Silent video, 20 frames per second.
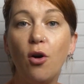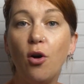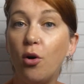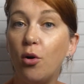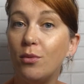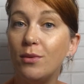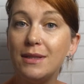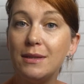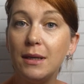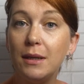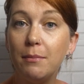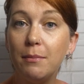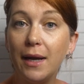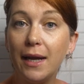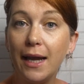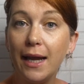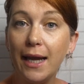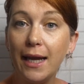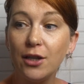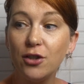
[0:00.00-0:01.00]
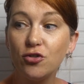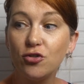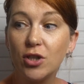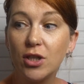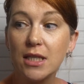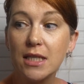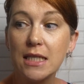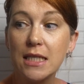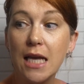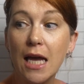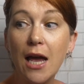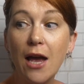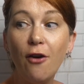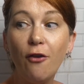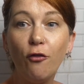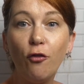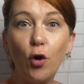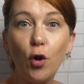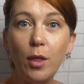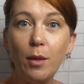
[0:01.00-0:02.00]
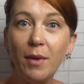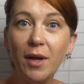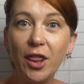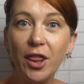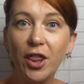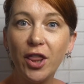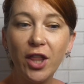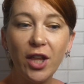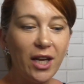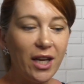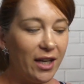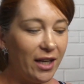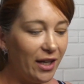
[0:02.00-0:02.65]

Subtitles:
always need my extras for the month.